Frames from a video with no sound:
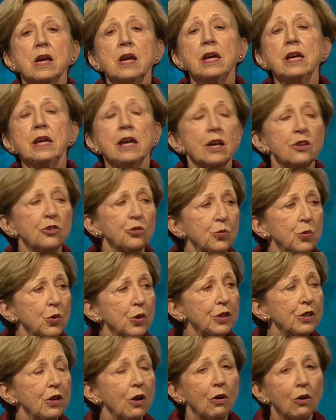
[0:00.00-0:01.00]
He has
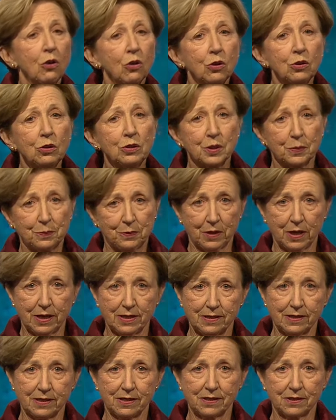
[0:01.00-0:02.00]
won all the
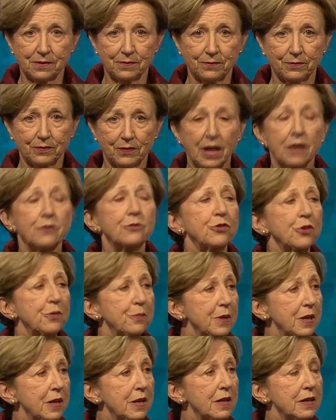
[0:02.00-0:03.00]
prizes, and for
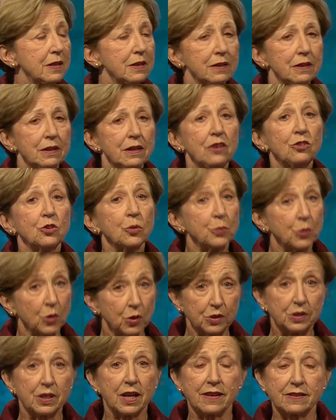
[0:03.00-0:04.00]
me, he's a
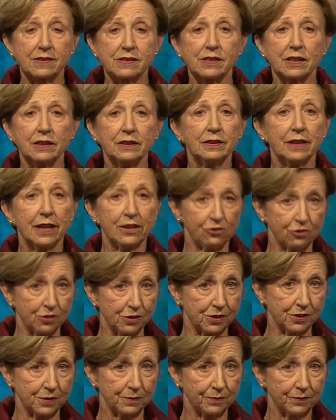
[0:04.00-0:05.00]
broadcasting
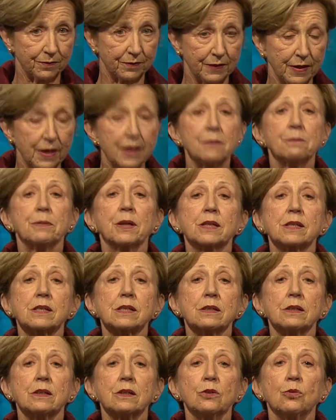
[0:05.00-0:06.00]
legend. But
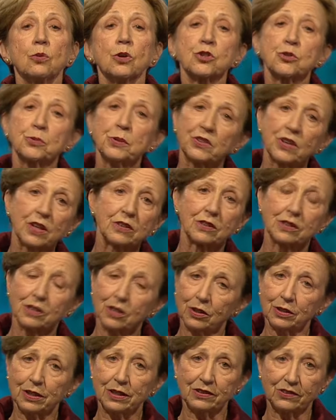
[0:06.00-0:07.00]
what do his other
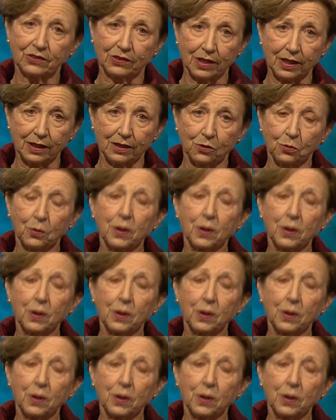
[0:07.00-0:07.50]
colleagues think?